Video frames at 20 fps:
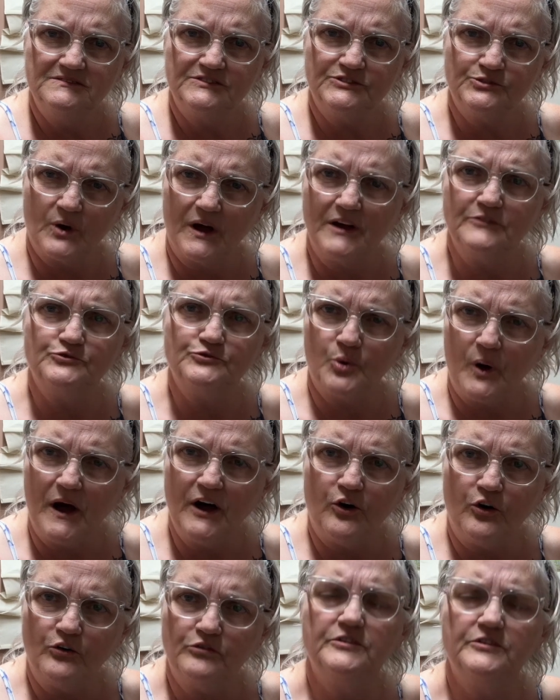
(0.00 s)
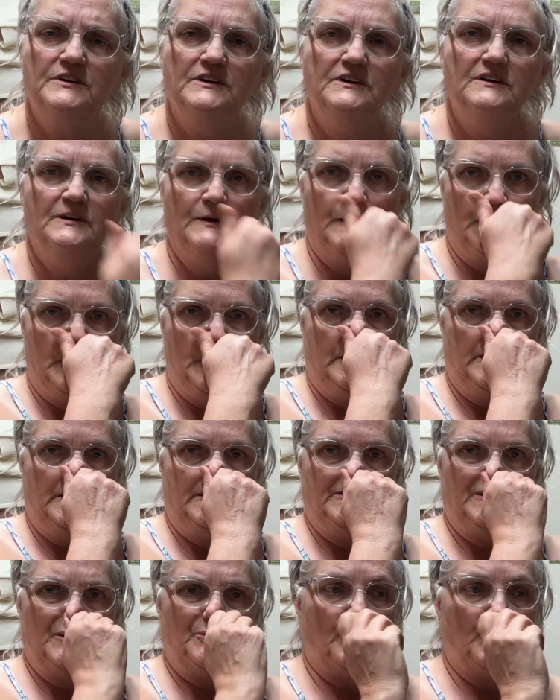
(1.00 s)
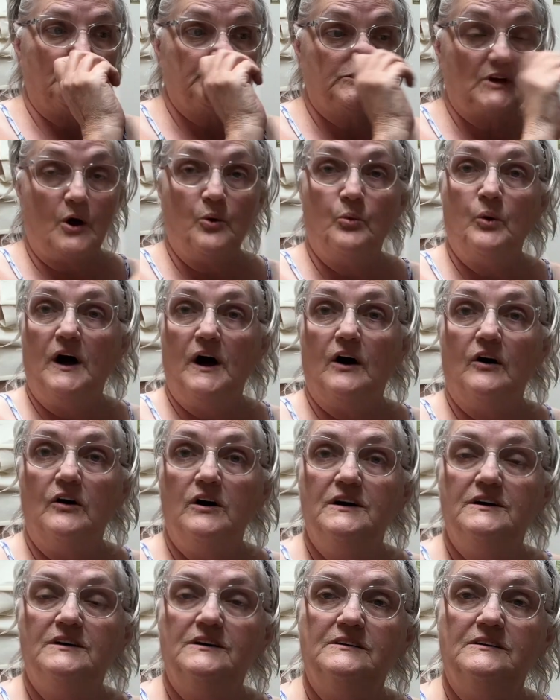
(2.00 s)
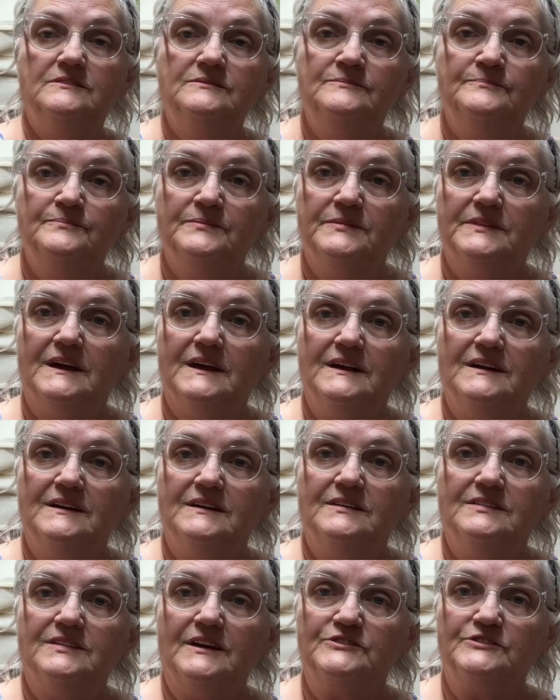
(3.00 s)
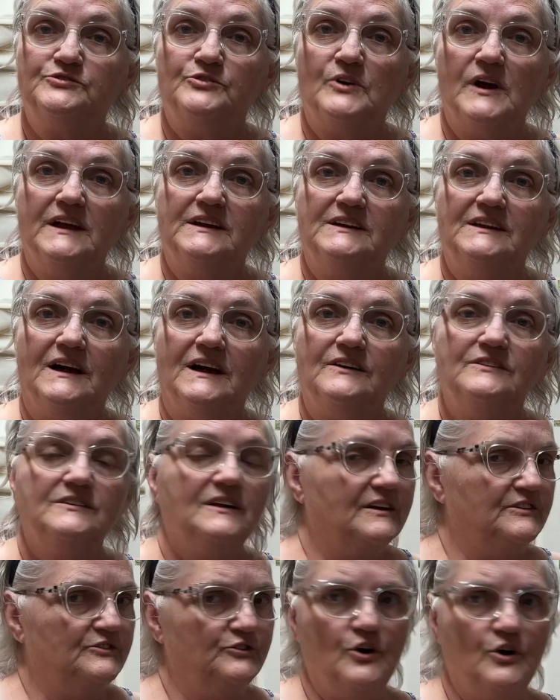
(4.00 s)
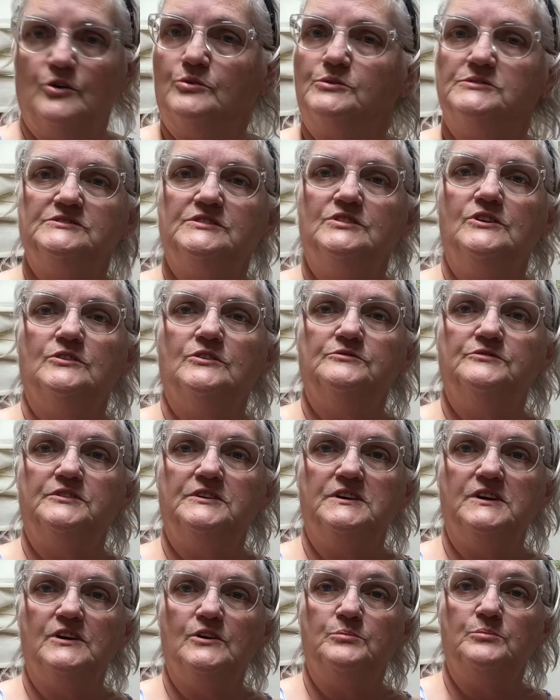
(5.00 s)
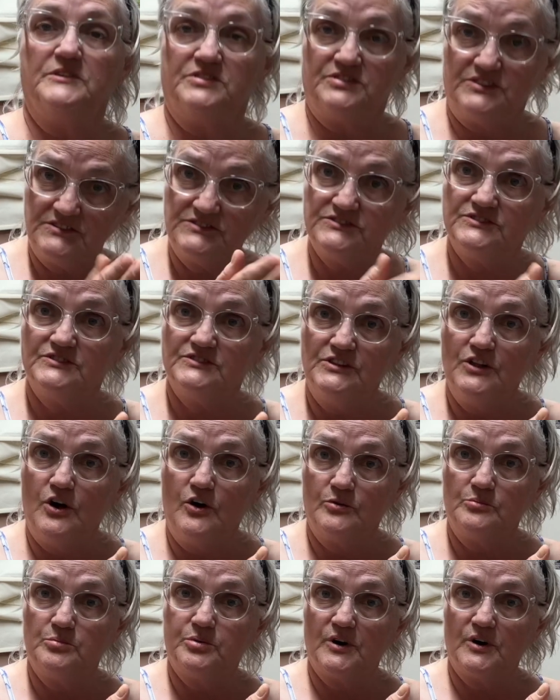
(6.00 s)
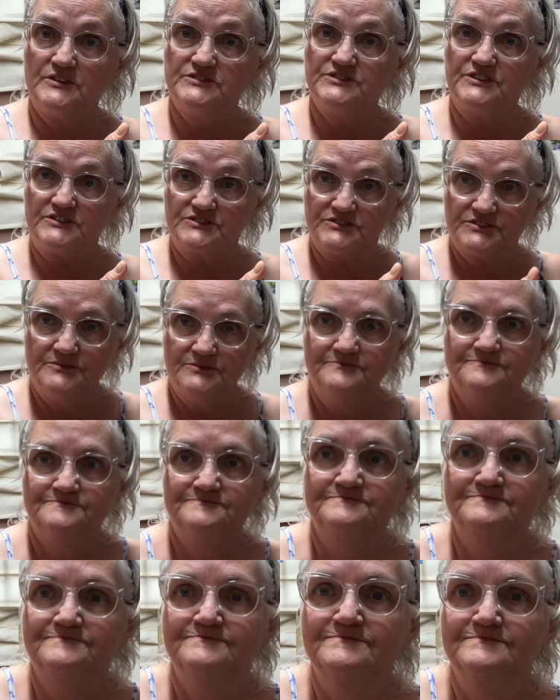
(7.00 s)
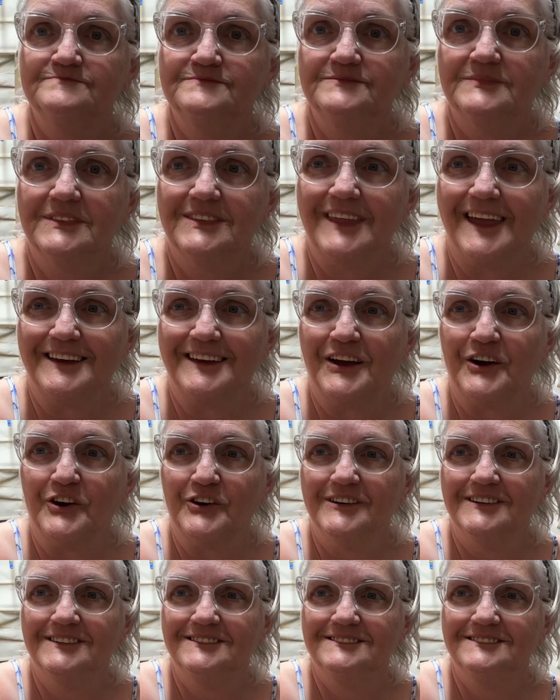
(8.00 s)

So I have 12 that worked out well. Thanks for hanging out. I know it was a long video, but this is a long process. Take care.